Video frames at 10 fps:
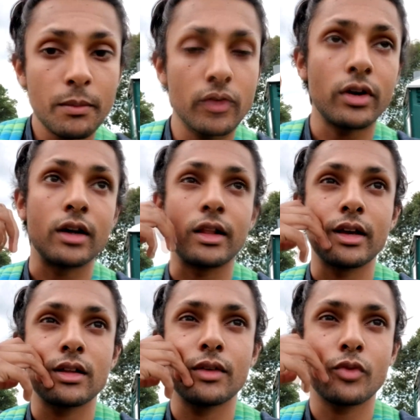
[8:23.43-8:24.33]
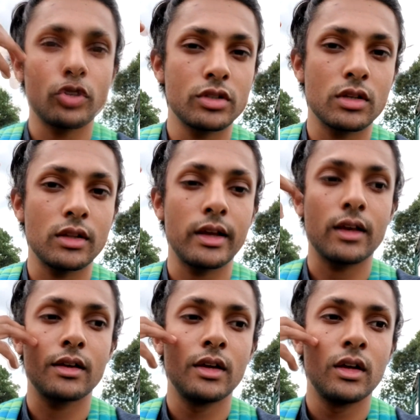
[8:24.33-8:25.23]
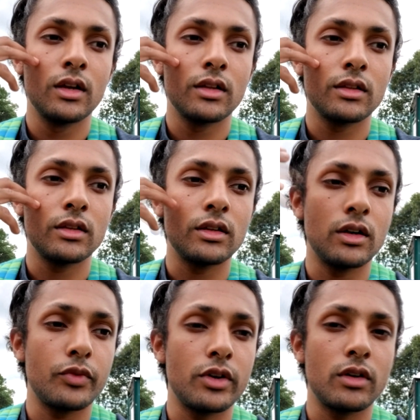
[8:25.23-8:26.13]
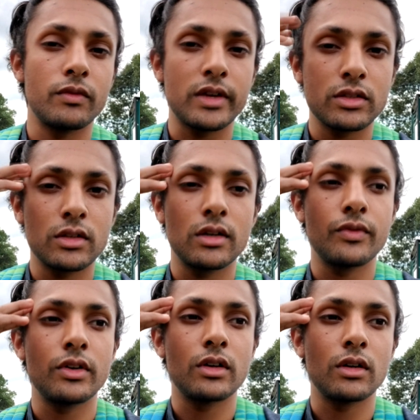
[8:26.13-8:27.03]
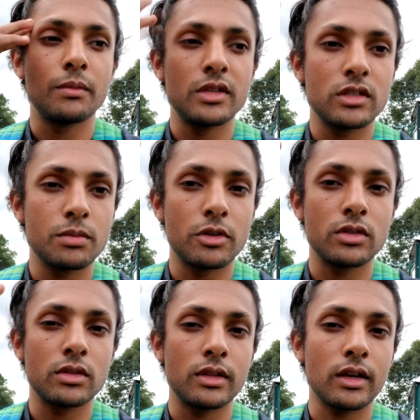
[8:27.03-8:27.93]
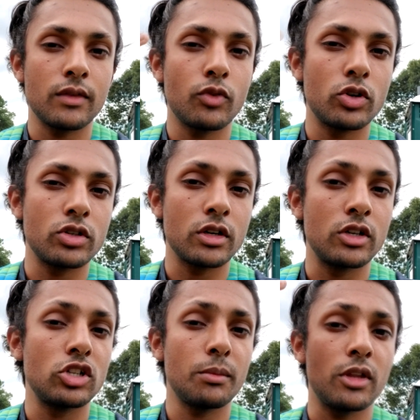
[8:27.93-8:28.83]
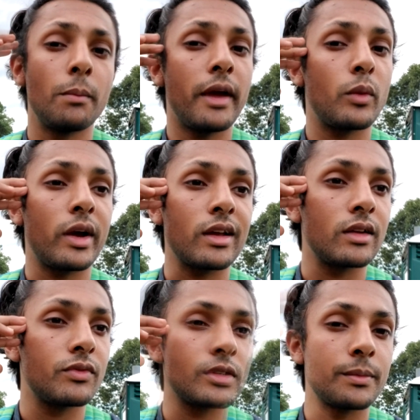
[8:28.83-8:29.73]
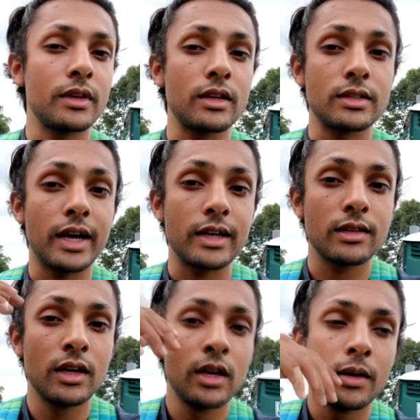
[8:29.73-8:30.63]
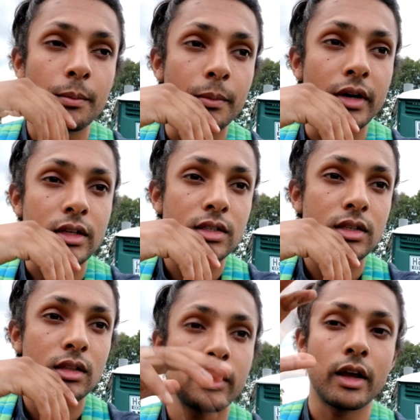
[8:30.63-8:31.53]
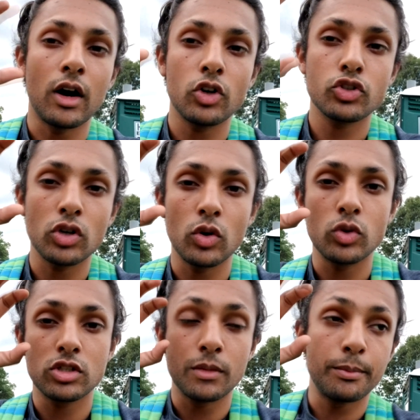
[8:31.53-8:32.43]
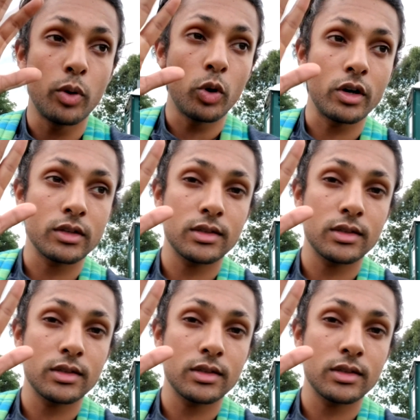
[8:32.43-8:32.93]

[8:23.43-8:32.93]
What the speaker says: me wrong, like, of course it's good, like, you know, if you're an investor, if you're a business person, like, of course you're going to jump on the bandwagon if something is hot. But they also support,